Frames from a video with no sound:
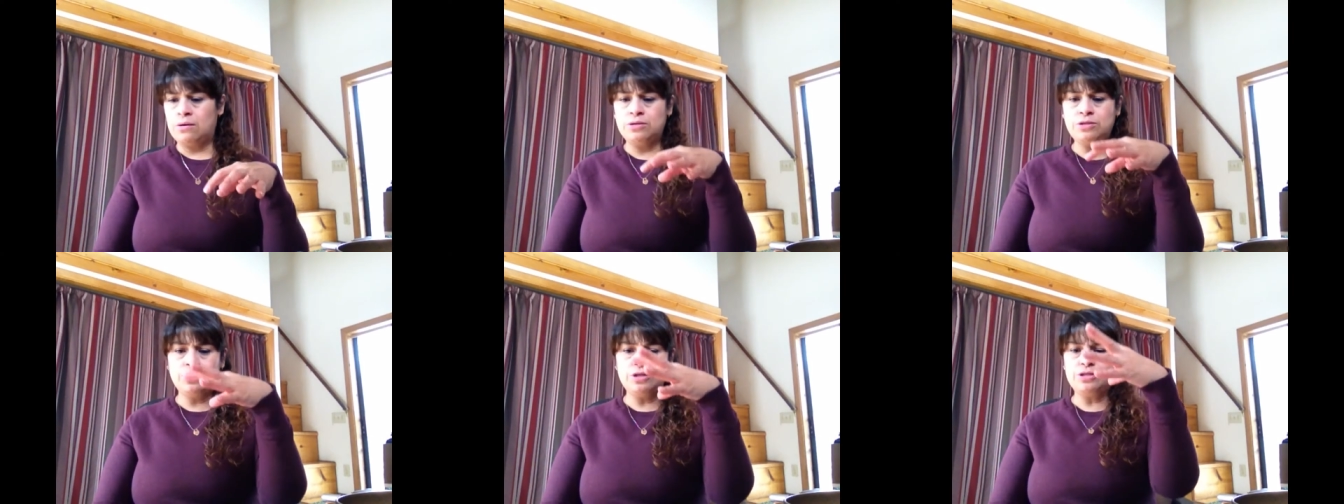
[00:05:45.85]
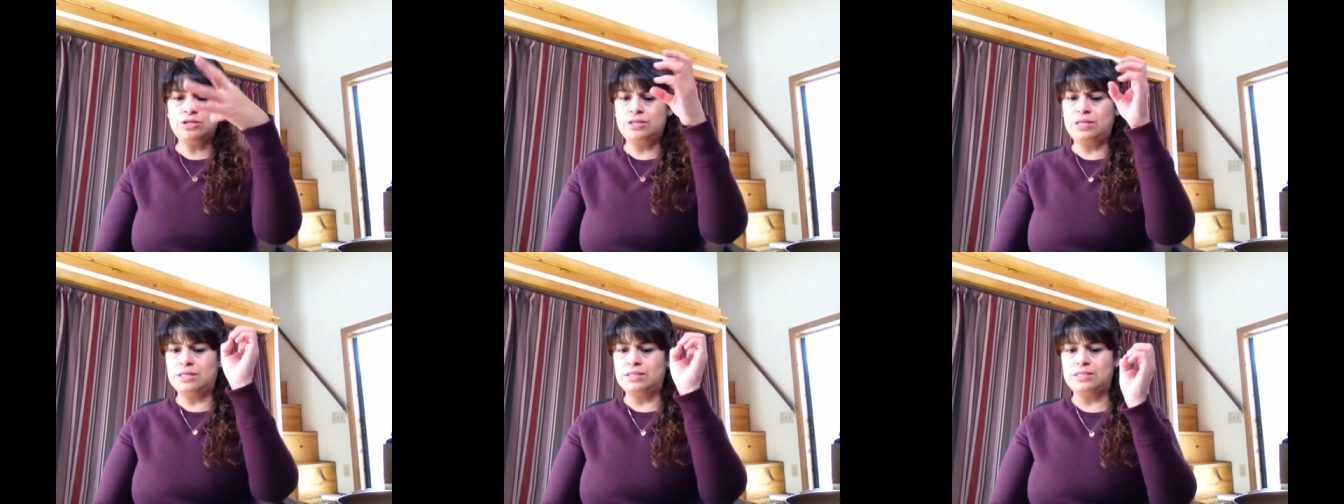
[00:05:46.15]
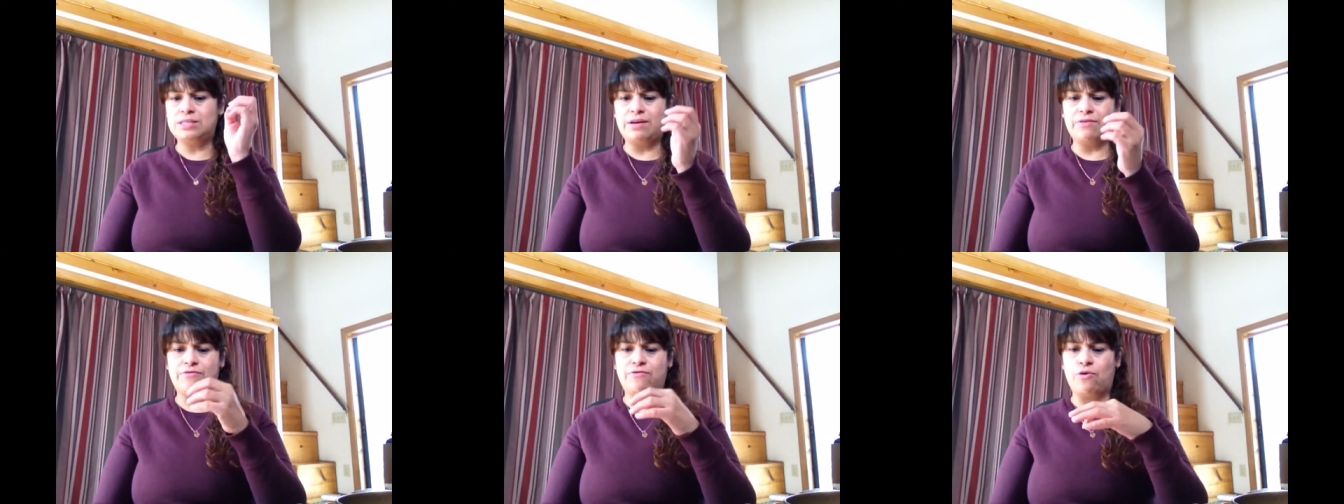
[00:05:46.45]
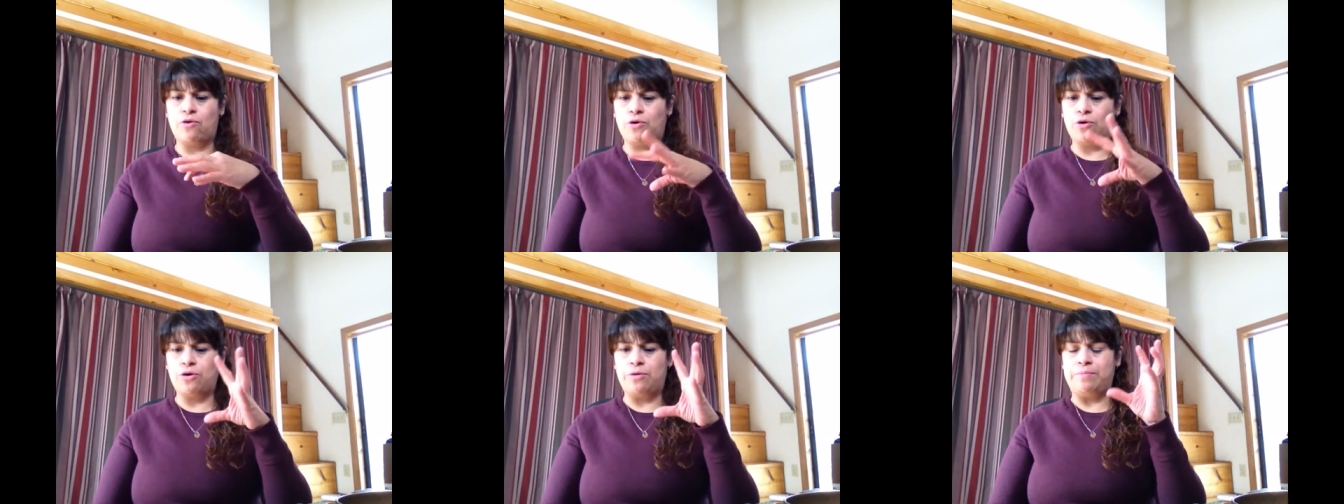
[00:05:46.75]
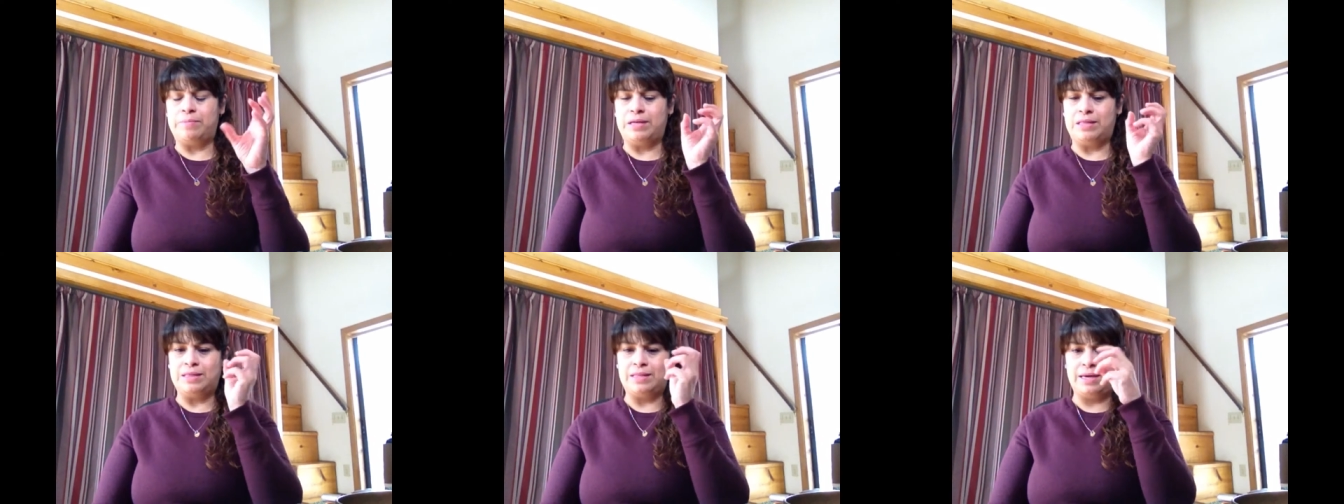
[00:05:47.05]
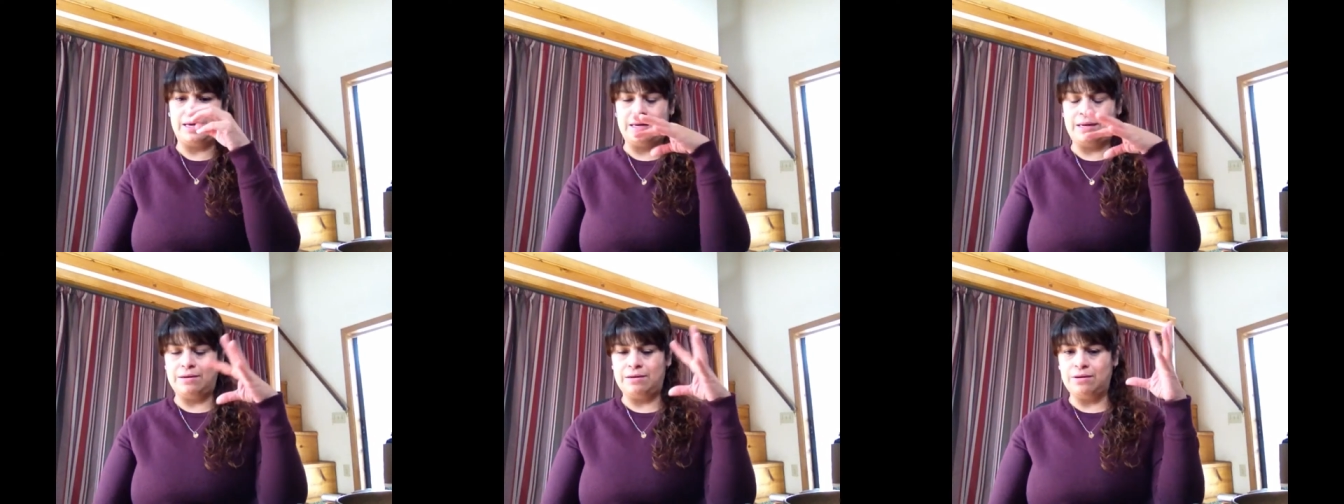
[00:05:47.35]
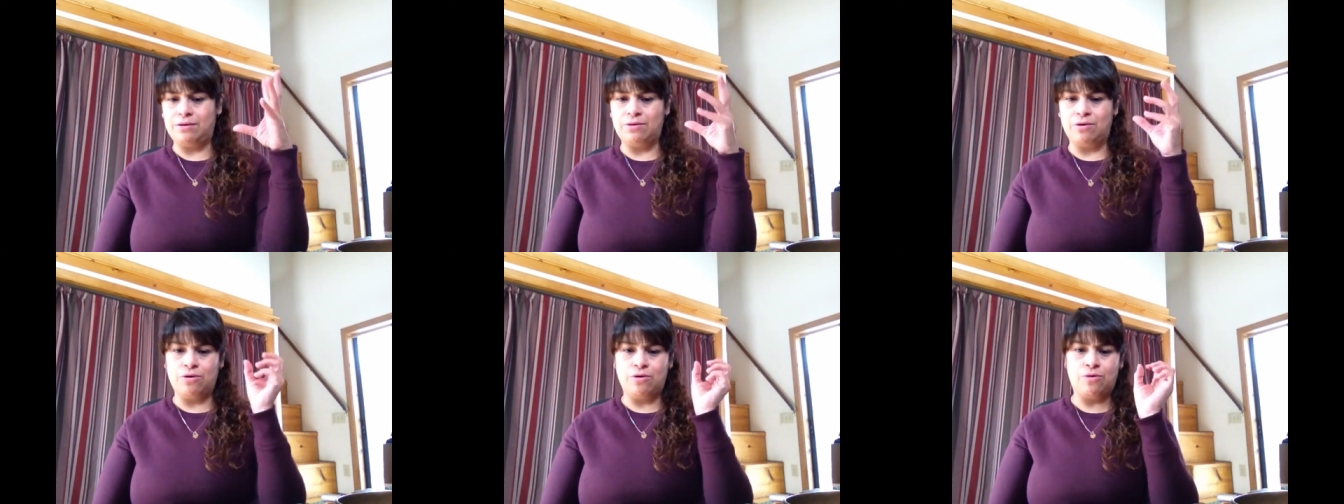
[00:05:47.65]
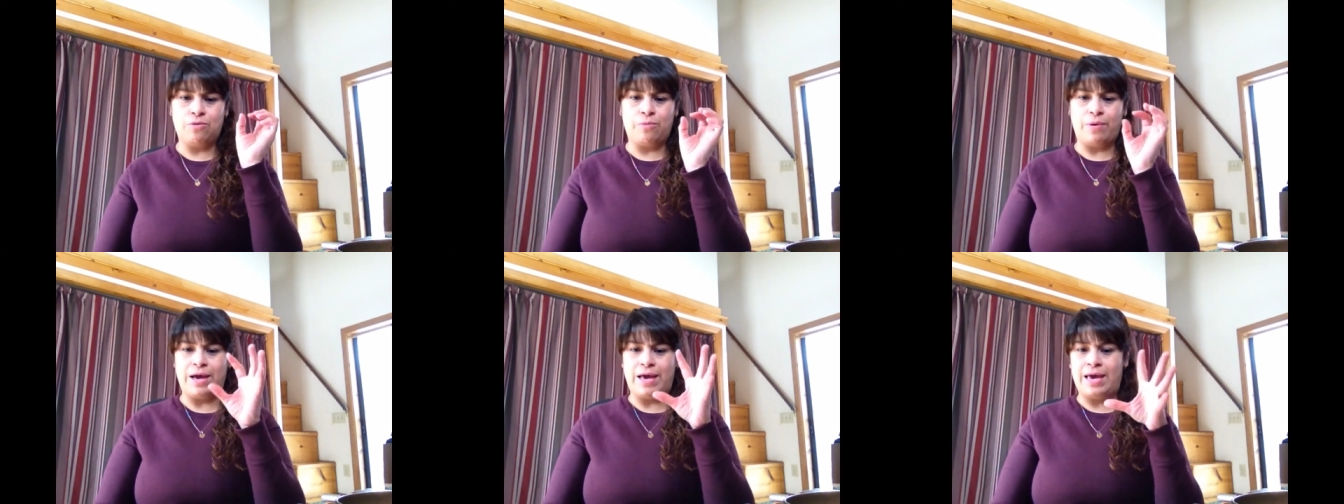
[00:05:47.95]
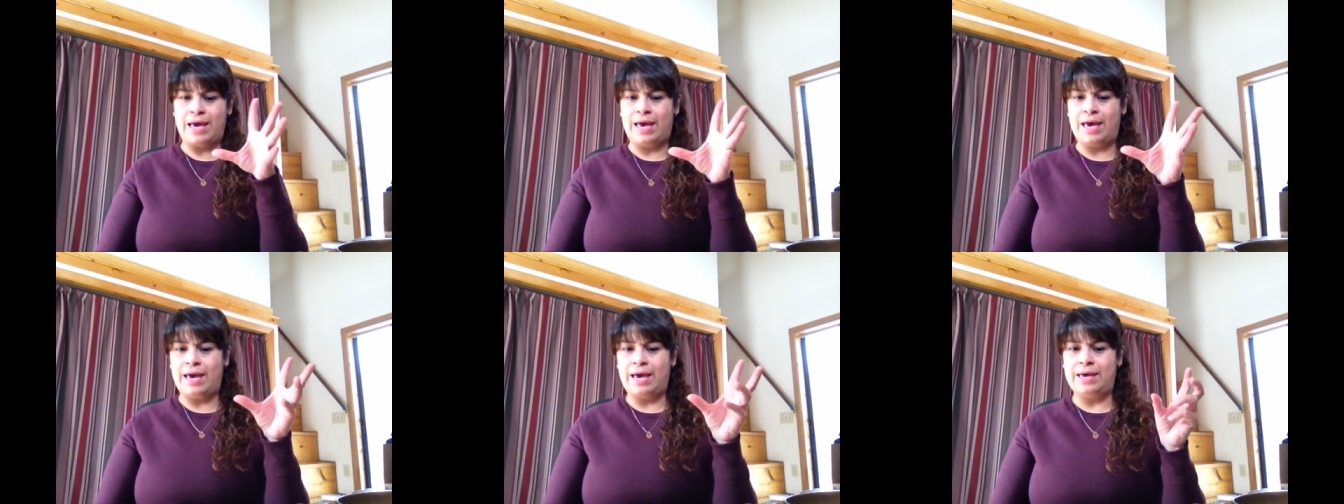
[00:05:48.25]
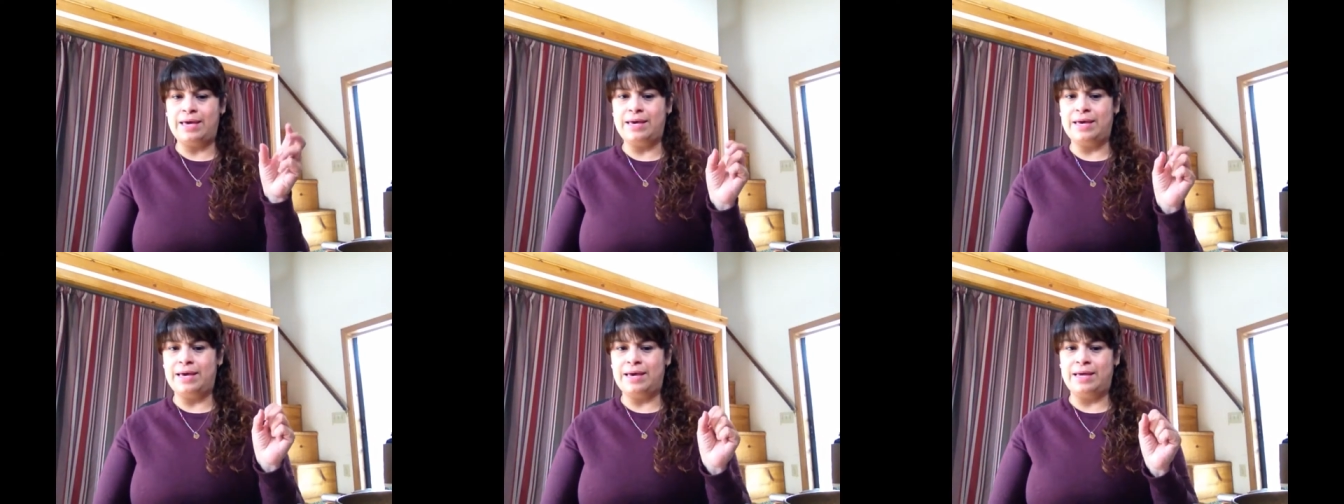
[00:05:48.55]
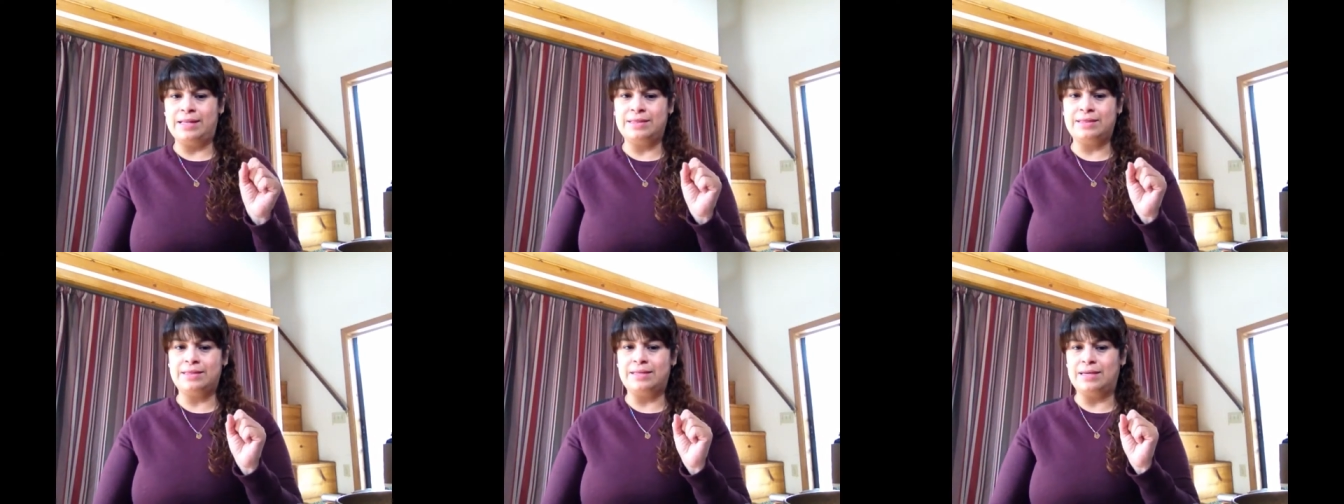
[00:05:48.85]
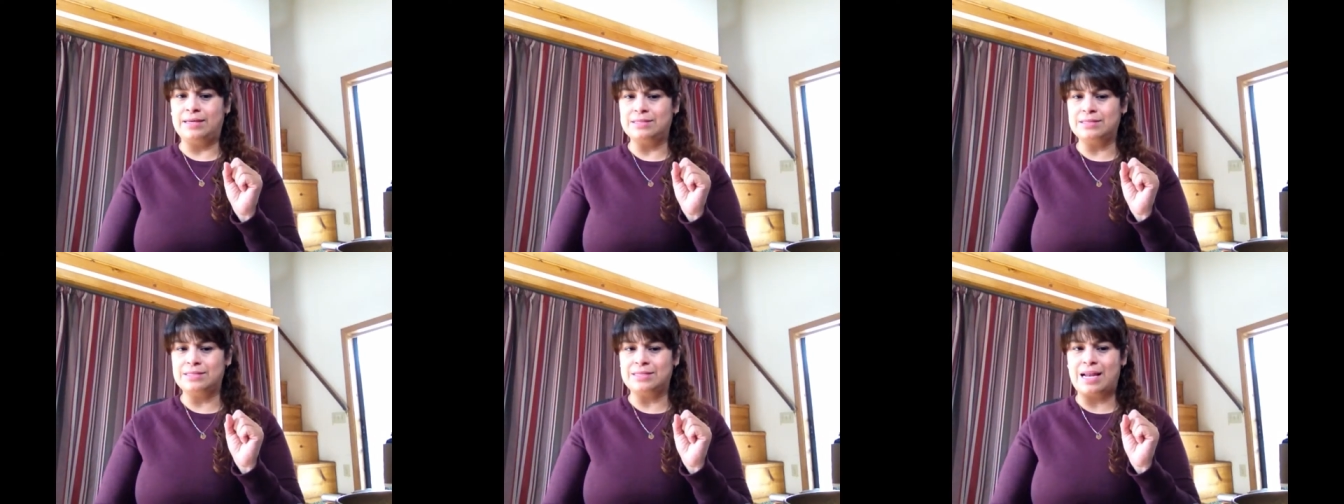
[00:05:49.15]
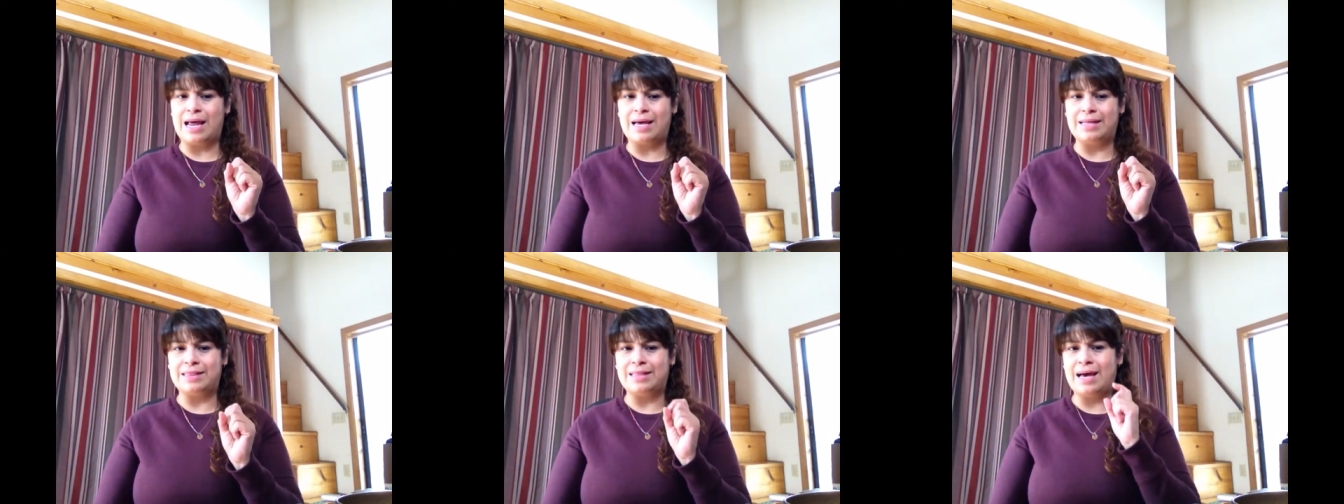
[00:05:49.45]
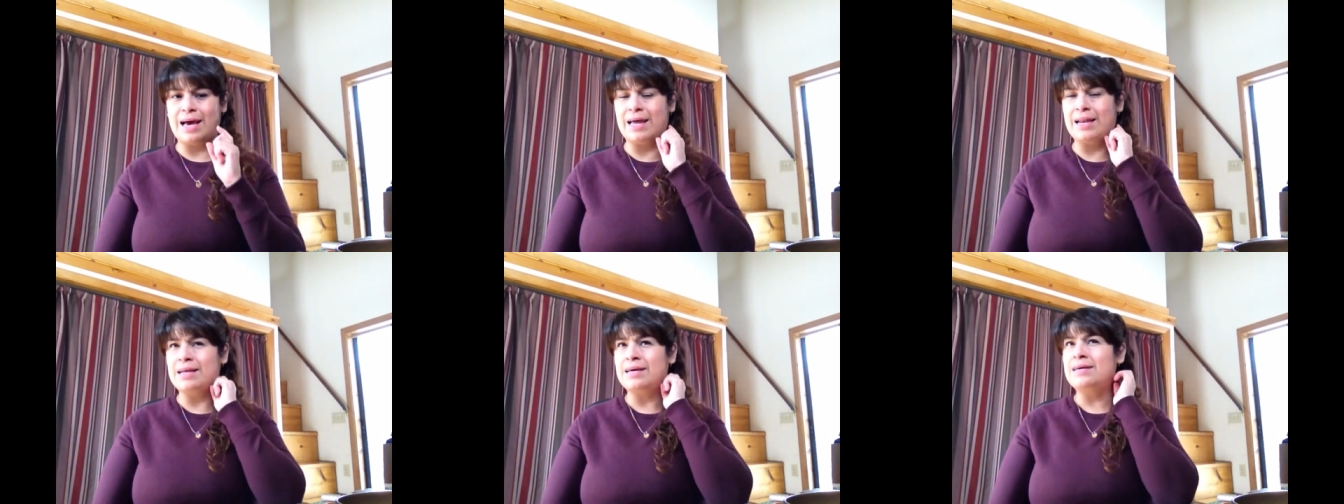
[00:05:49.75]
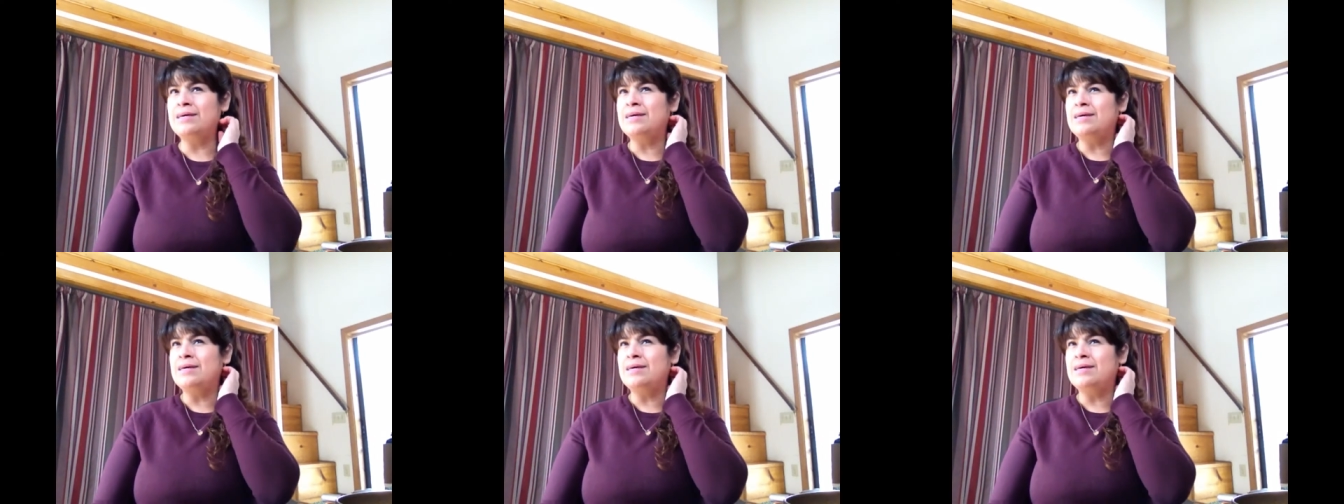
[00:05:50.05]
just things that form and then go away and things like that.